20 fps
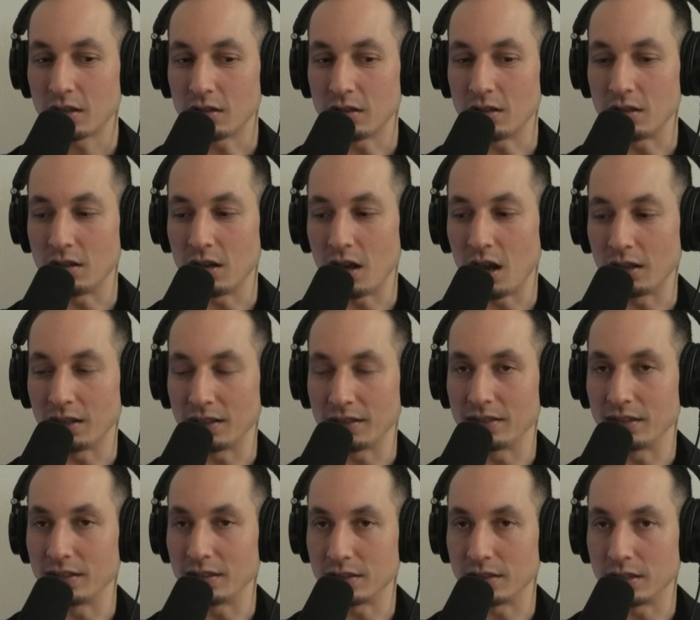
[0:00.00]

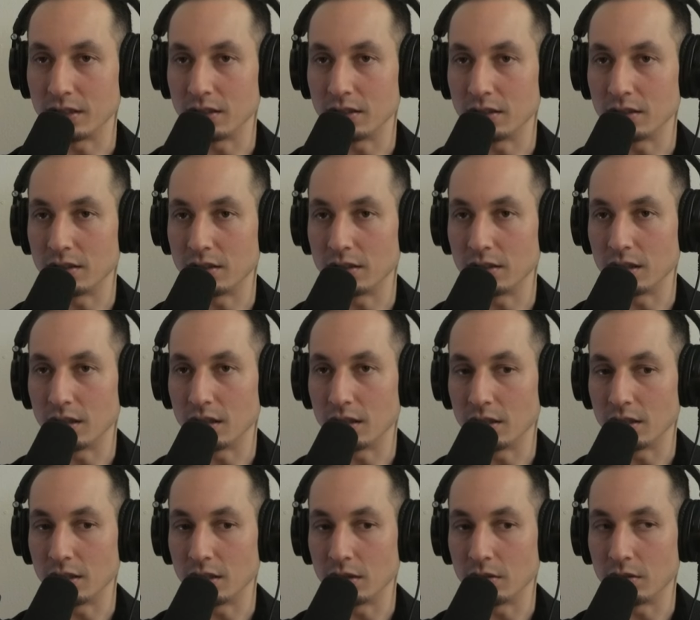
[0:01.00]
non-existent
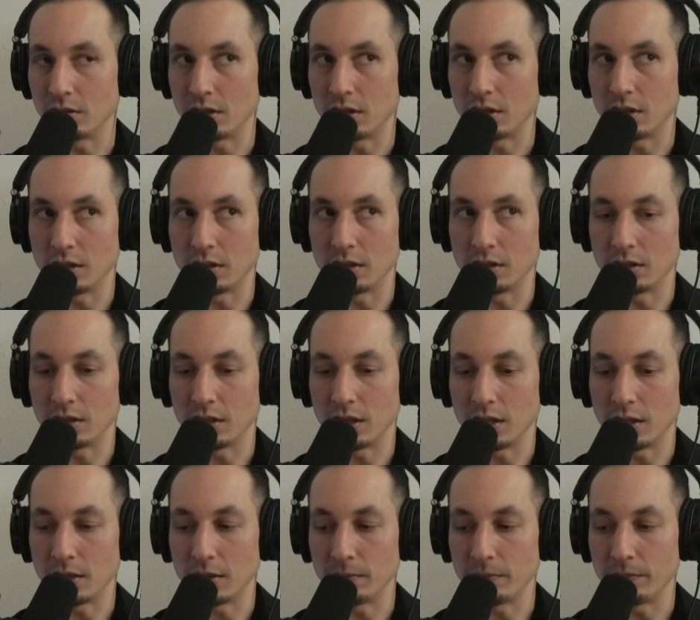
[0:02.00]
uh, or
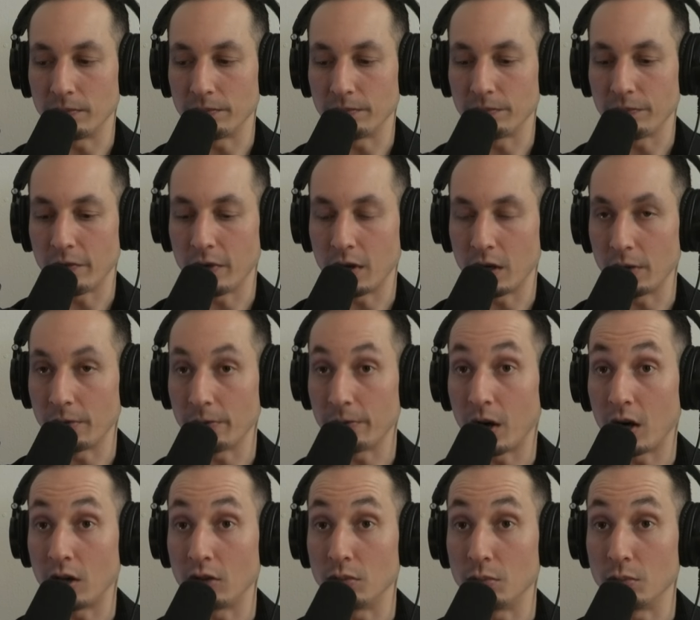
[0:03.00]
um, very
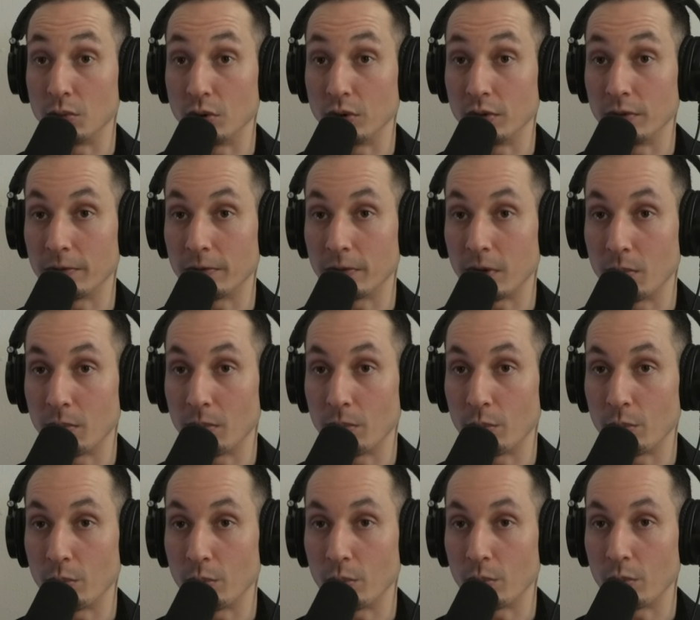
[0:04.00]
far removed from
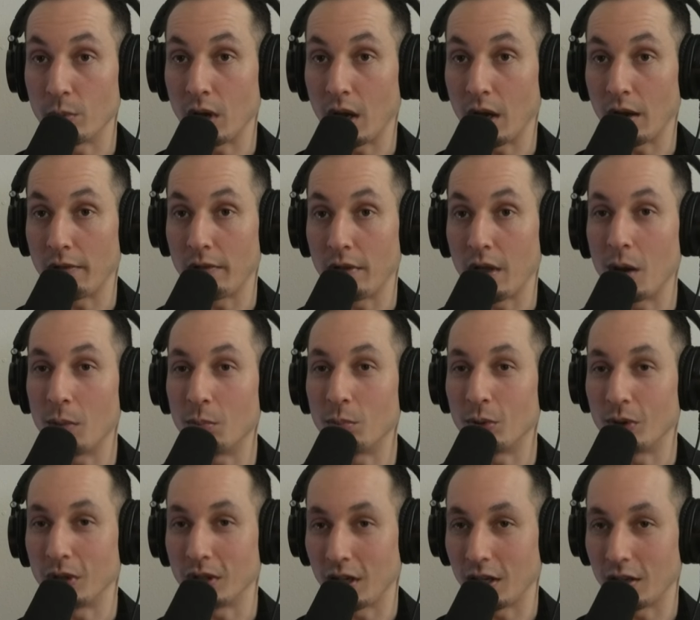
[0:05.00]
kind of the
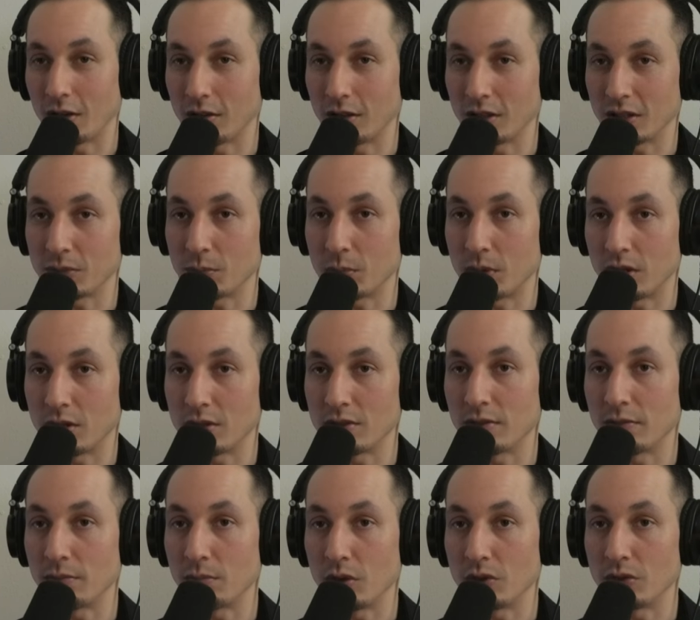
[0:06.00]
upbringing or experience
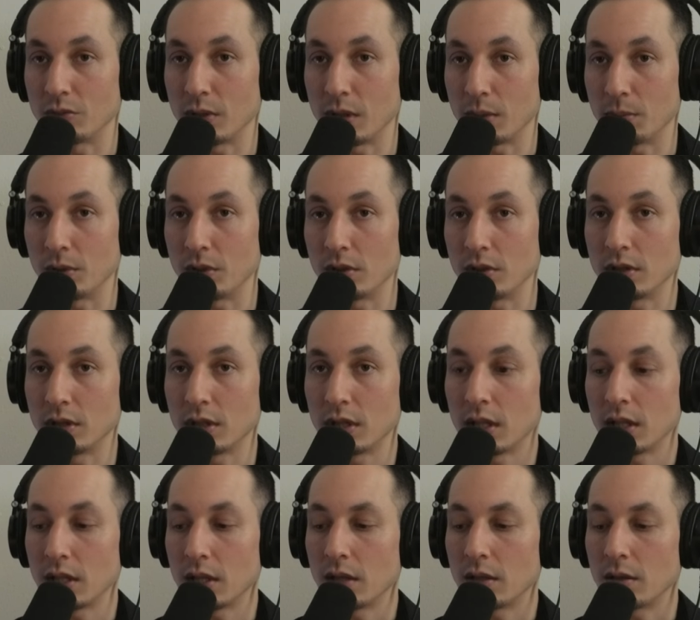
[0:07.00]
of most people.
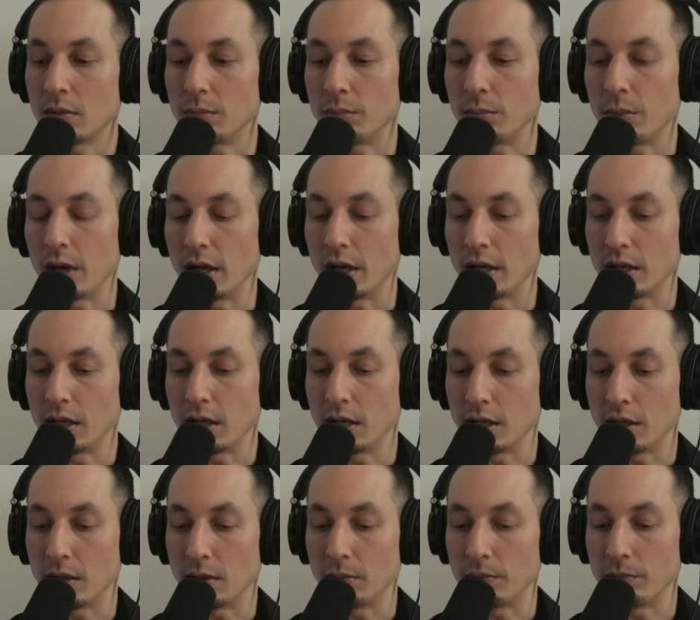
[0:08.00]
But
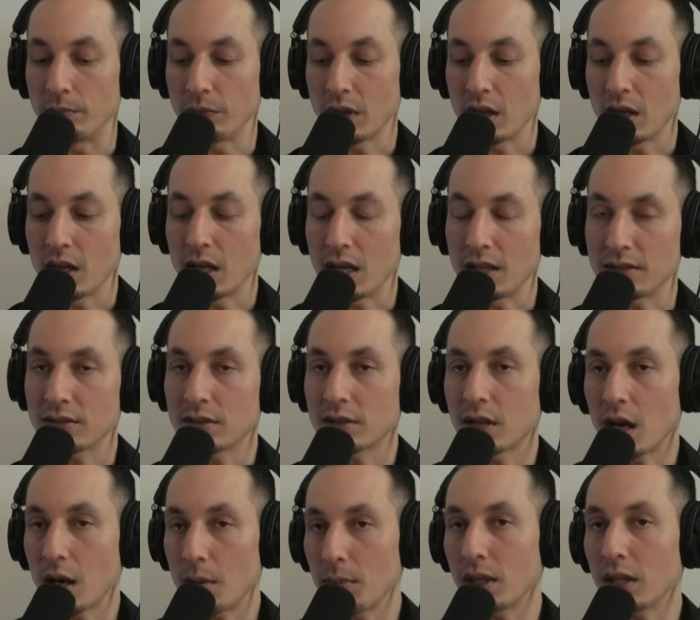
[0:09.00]
um, it's
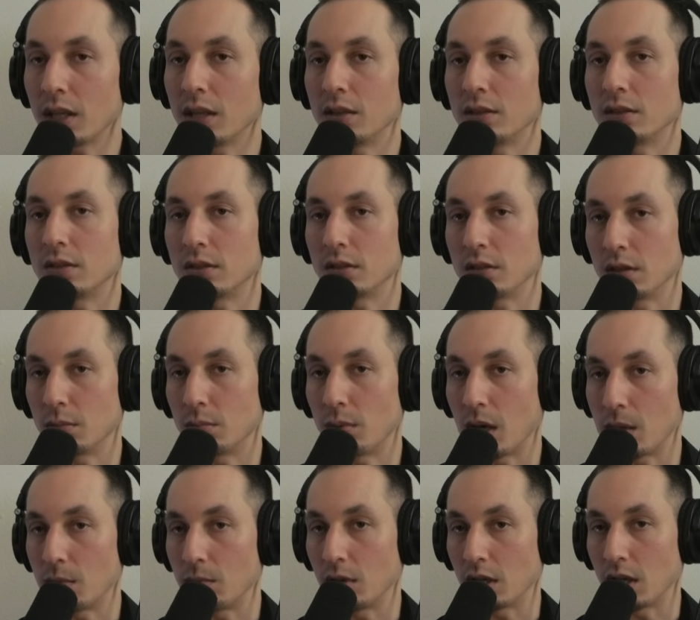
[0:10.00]
coming into the
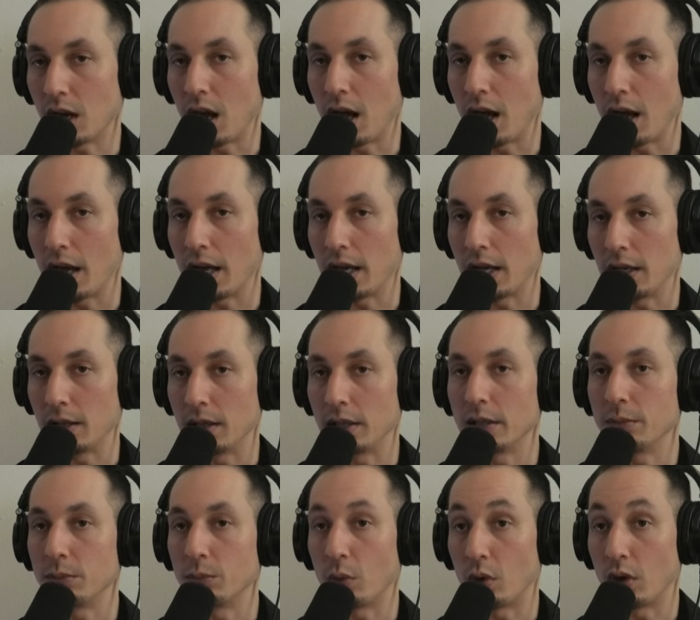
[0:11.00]
public eye
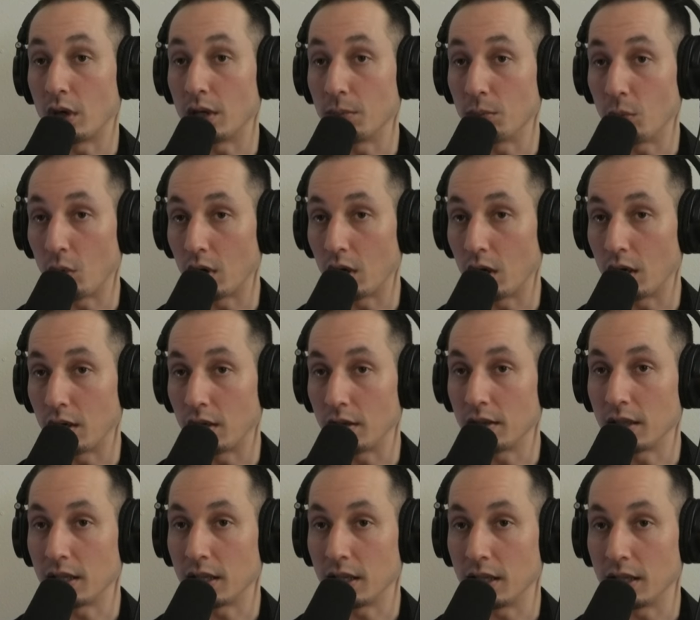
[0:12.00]
more and more,
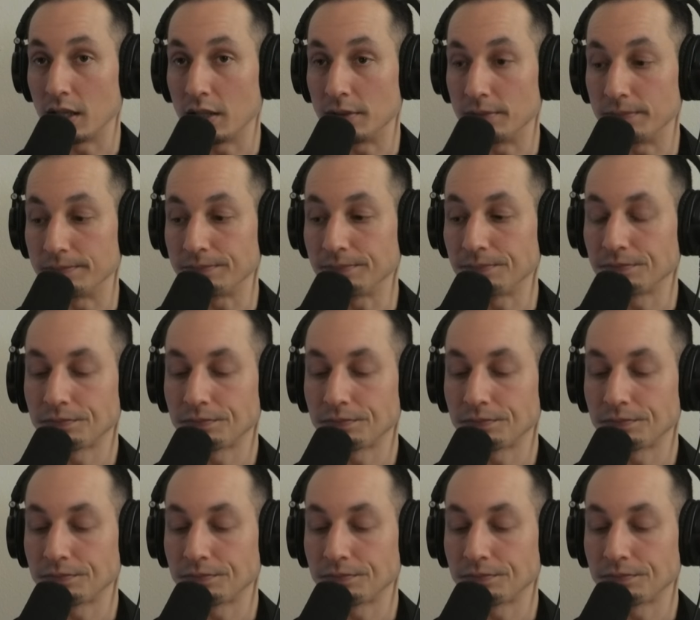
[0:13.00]
and